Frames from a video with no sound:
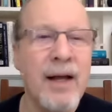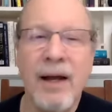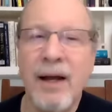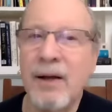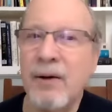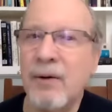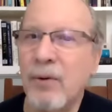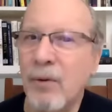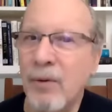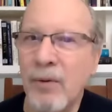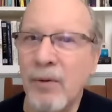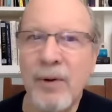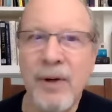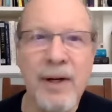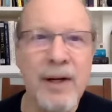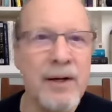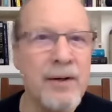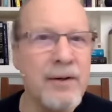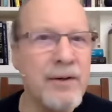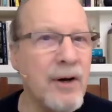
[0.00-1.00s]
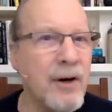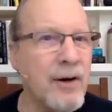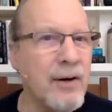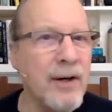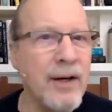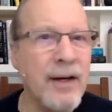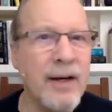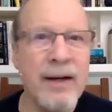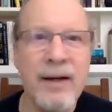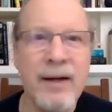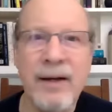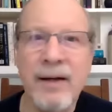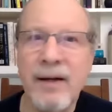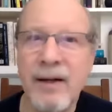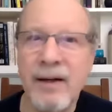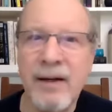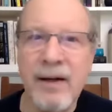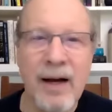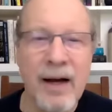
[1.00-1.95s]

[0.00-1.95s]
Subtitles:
and orient our head and